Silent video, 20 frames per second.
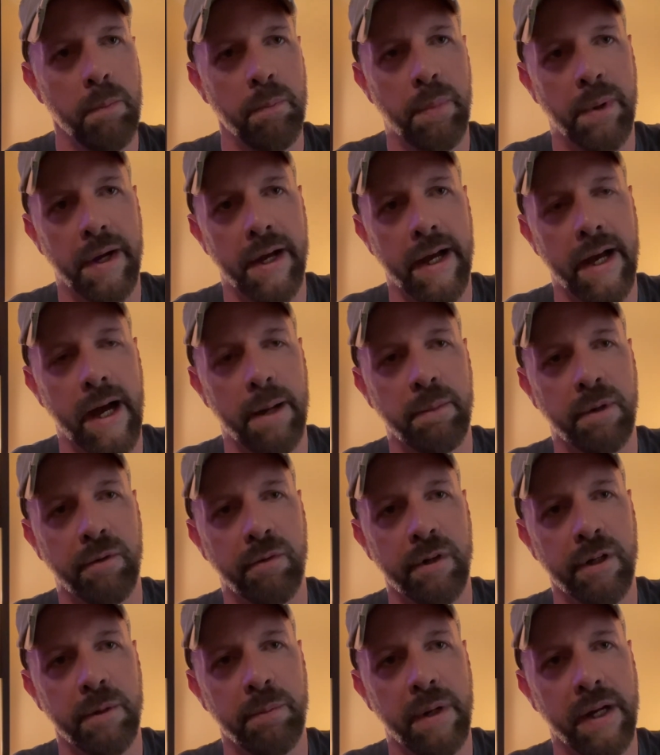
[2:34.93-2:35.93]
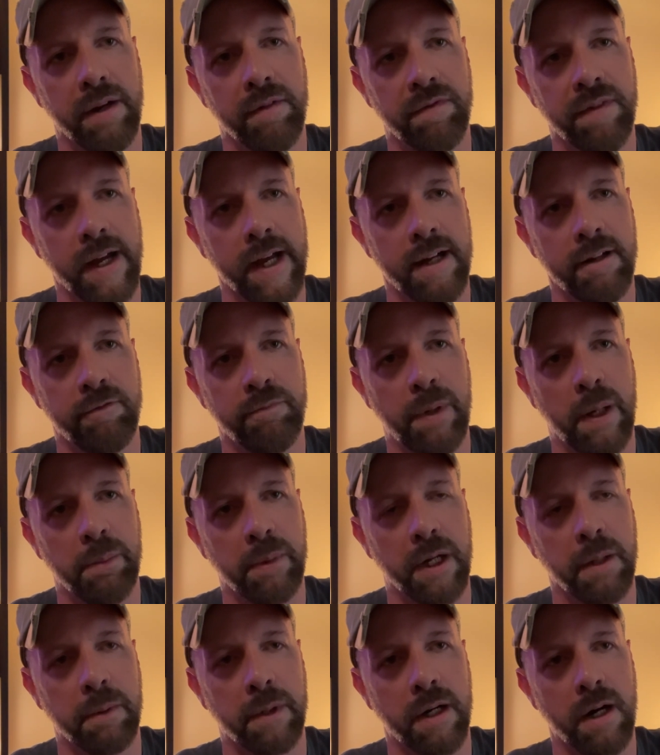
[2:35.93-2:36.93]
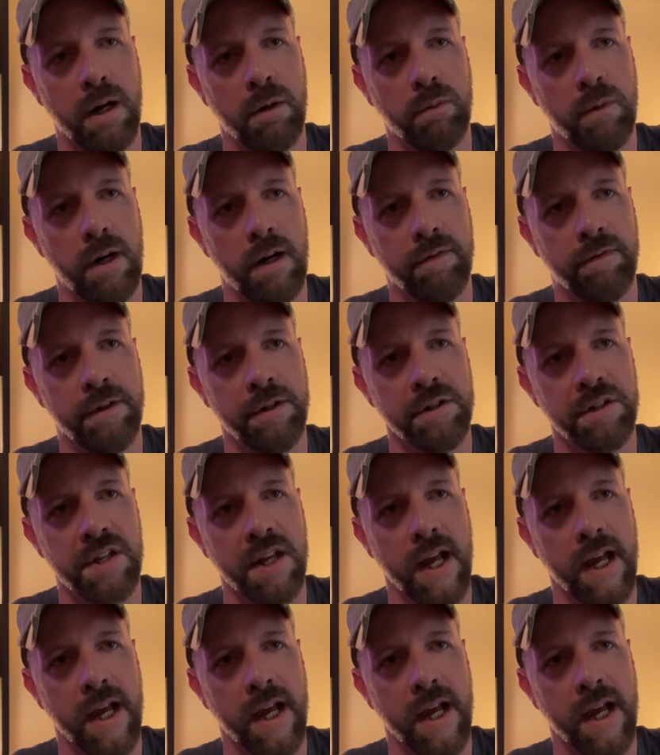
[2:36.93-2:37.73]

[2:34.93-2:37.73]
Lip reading: But I'm a real big fan of pumpkin pecan waffles,